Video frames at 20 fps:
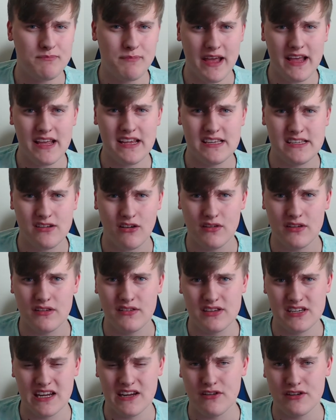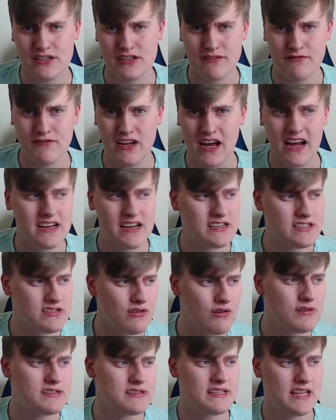based on sorts of
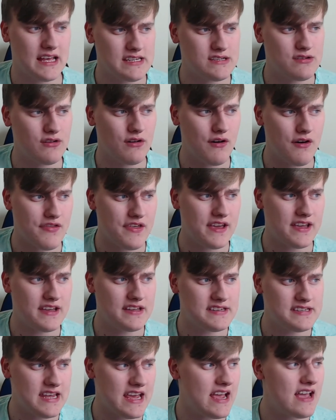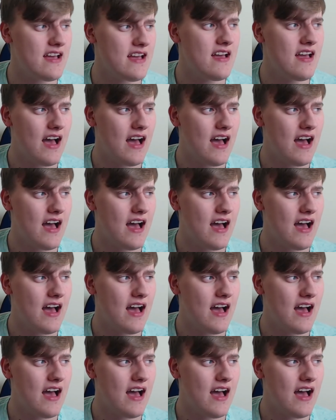dinosaurs and that sort of thing you'd see.